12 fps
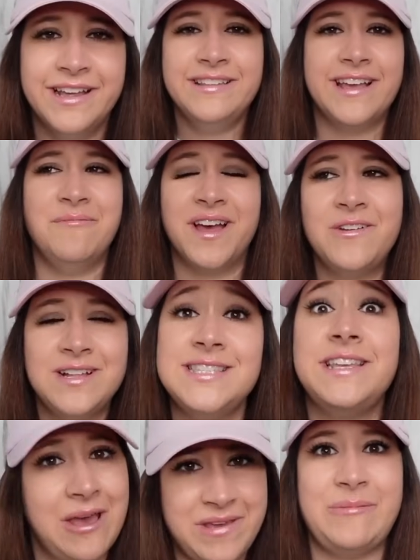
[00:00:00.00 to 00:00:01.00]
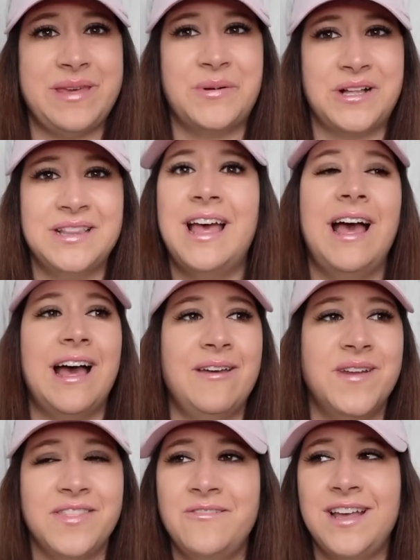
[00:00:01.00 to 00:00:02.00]
Like, I'm not the one scamming people.
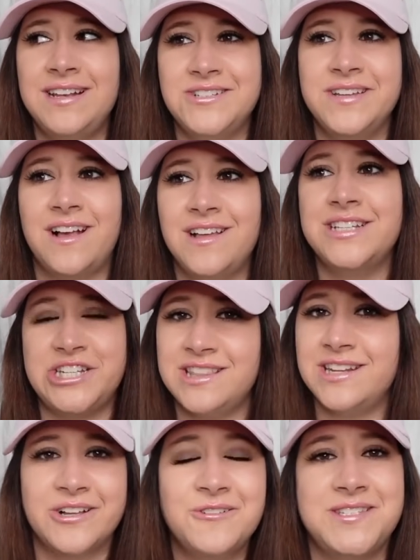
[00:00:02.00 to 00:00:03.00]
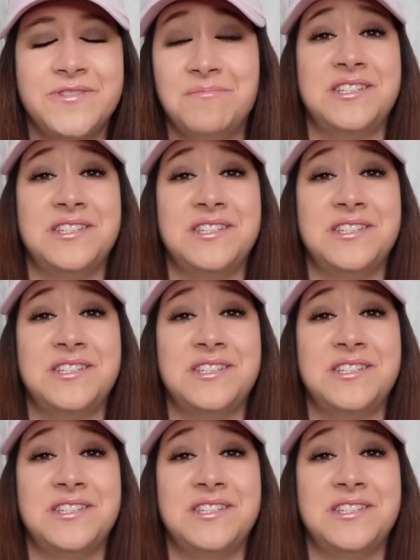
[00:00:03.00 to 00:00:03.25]
I'm not the one doing all the shit that Nicole's doing.